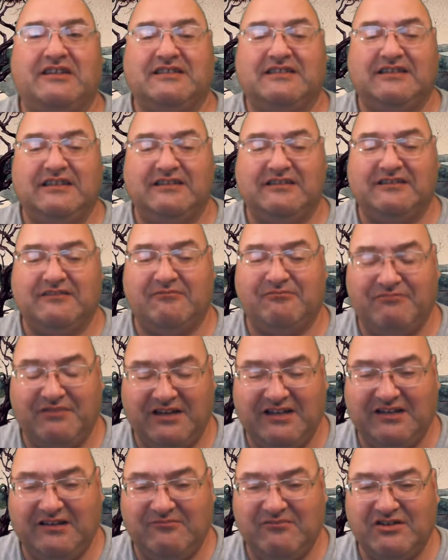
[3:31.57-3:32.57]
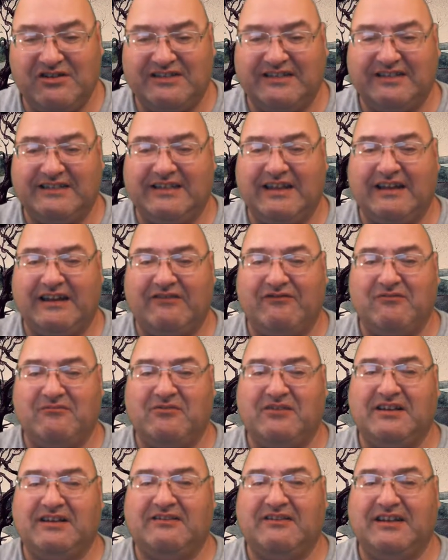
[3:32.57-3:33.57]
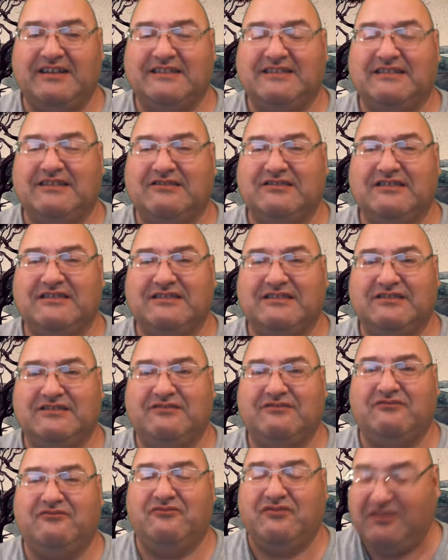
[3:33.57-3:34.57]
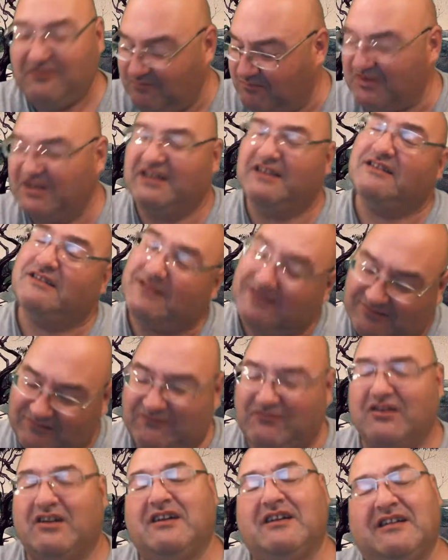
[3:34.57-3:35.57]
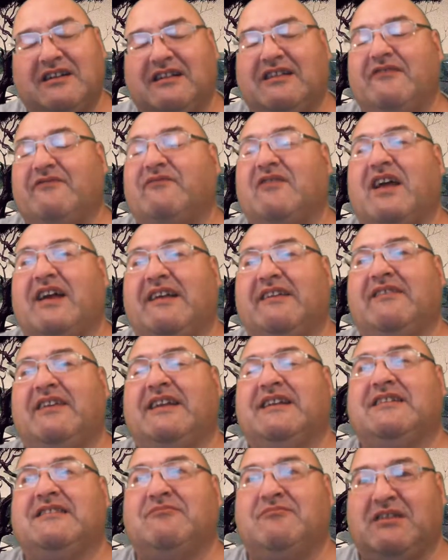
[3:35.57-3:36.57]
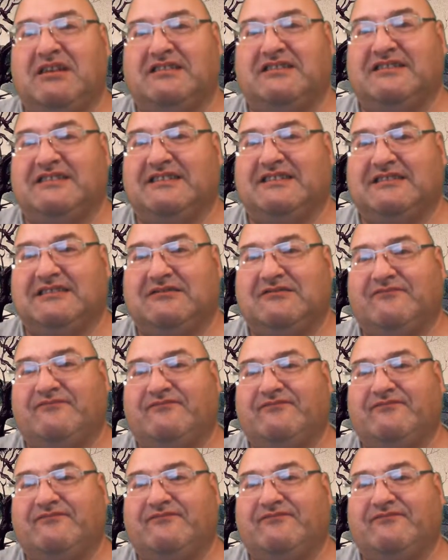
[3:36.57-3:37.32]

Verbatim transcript: Instead of the beaty music that everybody likes to listen to with the beat, I like the melodies.